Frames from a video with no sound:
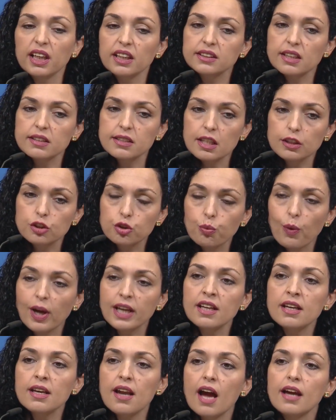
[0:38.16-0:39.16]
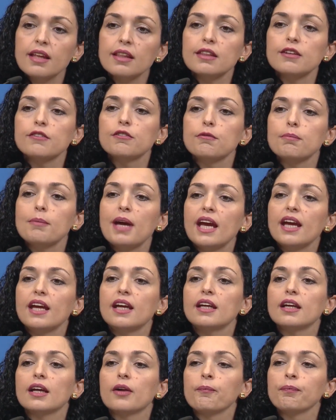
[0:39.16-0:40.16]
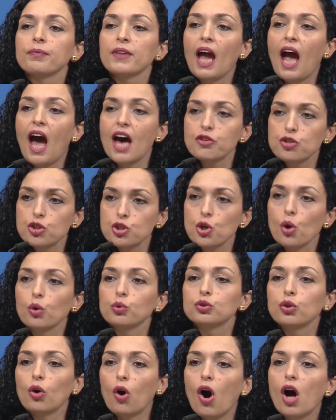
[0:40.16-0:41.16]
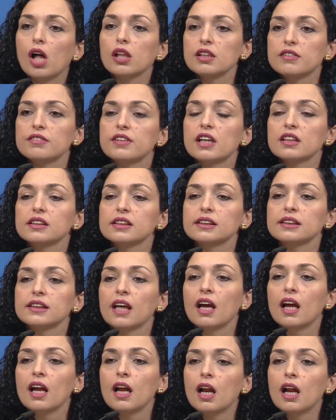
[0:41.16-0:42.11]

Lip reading: because as the 29th of May has shown to all of us,